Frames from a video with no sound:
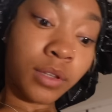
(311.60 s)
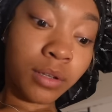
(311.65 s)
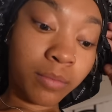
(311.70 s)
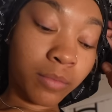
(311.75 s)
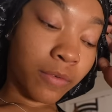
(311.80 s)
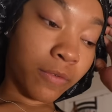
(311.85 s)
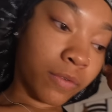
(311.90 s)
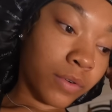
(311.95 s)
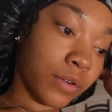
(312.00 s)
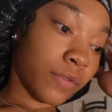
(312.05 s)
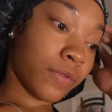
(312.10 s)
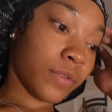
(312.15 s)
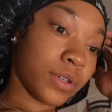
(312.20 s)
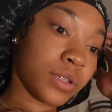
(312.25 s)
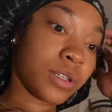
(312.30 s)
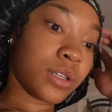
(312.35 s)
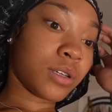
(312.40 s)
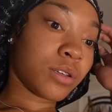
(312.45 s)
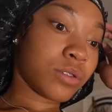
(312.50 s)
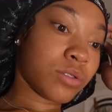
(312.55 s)
before the
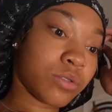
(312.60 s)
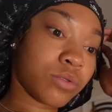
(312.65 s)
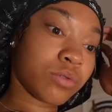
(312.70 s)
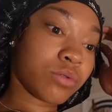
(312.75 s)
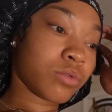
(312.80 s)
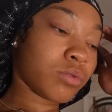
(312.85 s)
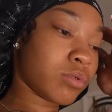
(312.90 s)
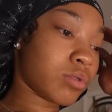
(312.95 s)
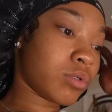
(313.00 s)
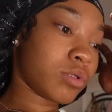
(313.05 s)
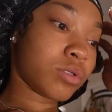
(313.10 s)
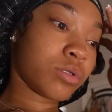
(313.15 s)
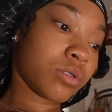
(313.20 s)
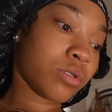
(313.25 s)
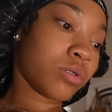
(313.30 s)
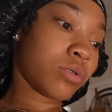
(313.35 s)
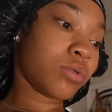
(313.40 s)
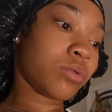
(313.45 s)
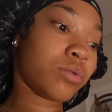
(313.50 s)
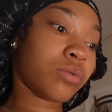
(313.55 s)
first day of school,
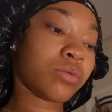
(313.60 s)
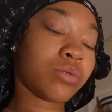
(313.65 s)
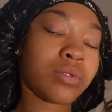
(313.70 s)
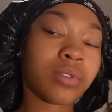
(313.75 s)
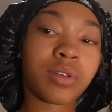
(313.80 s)
so